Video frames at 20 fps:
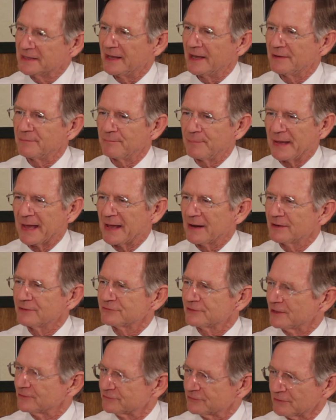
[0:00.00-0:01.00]
and
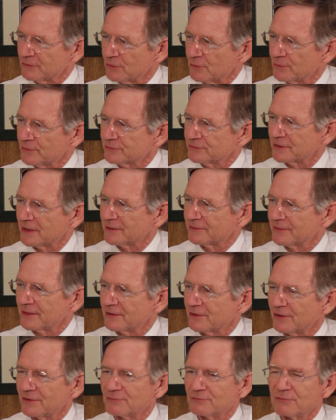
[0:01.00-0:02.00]
balanced. That's the lowest, I
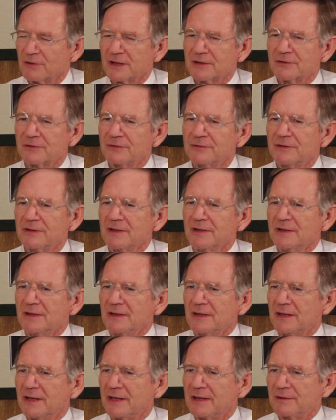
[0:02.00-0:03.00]
think, on record. Mm-hmm.